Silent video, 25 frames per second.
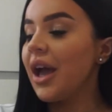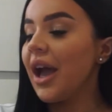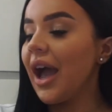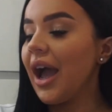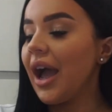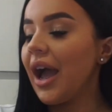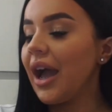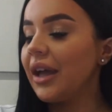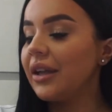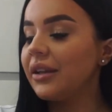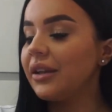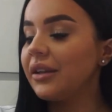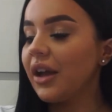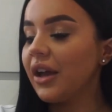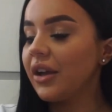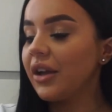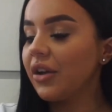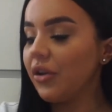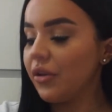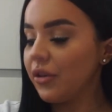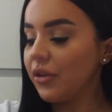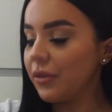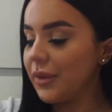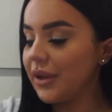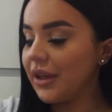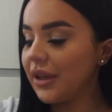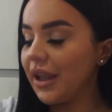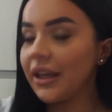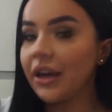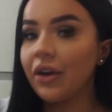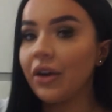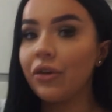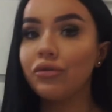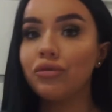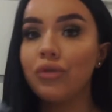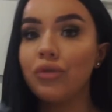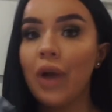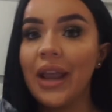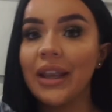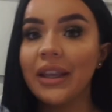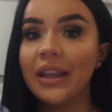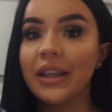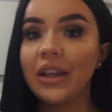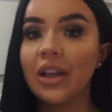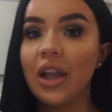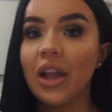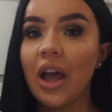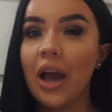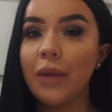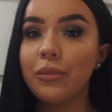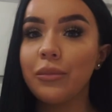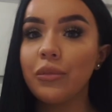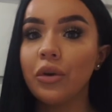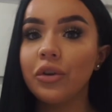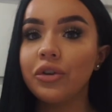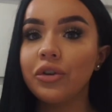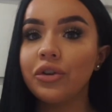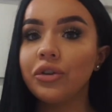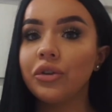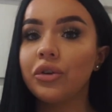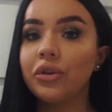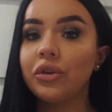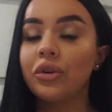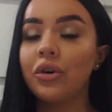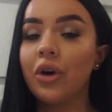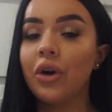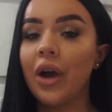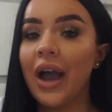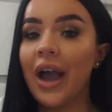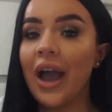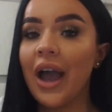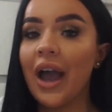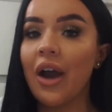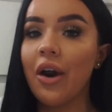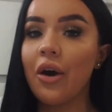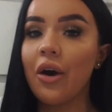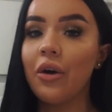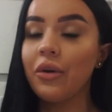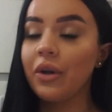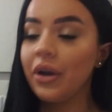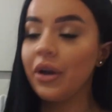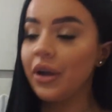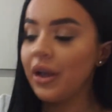and I got them in like a regular. I'm not sure how